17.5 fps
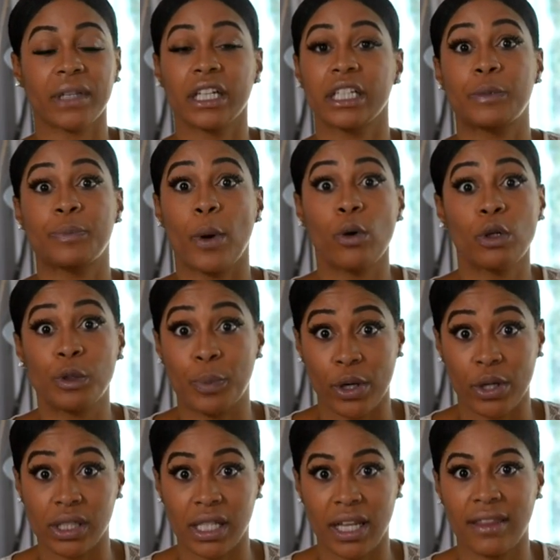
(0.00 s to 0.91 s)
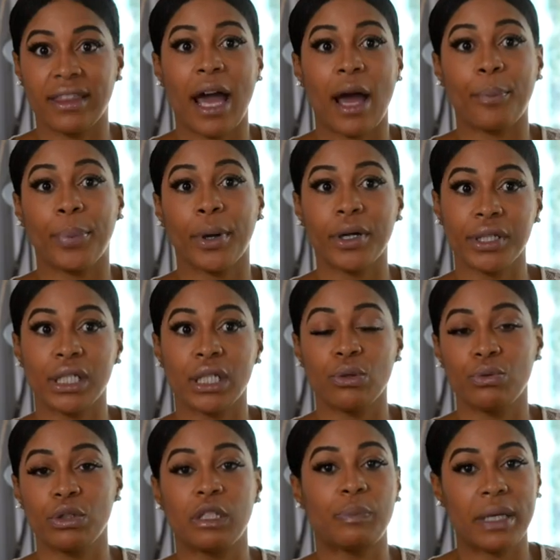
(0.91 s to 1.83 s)
spokesperson, that person
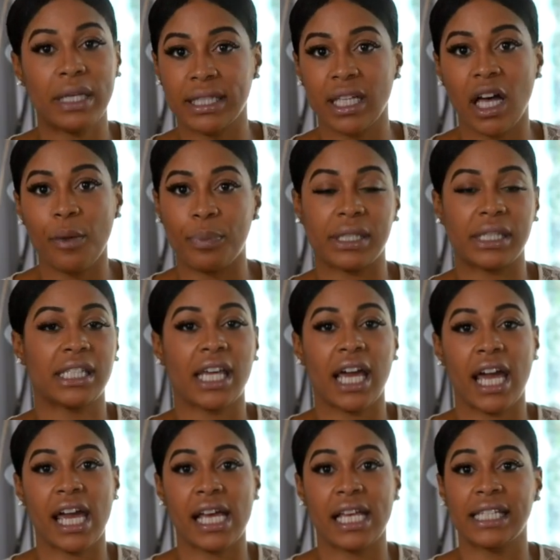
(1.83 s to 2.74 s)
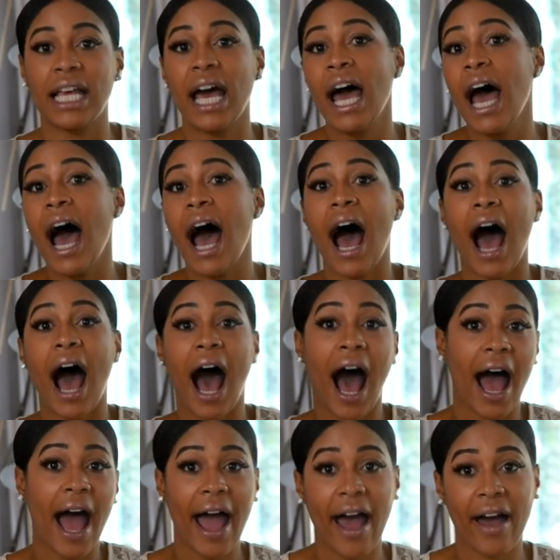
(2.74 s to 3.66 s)
who speaks up and says,
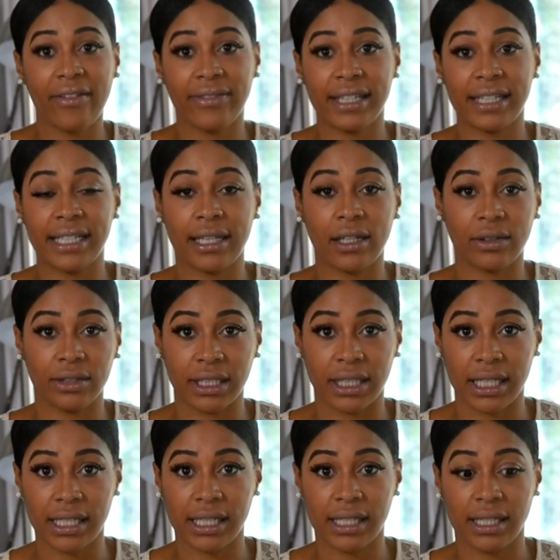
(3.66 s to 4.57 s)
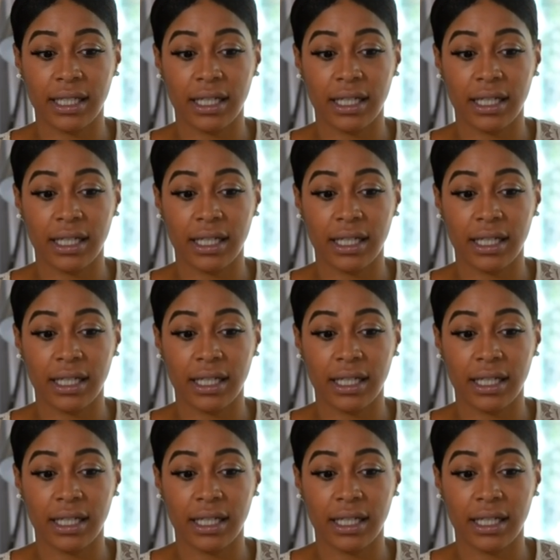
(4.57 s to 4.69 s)
I have this illness,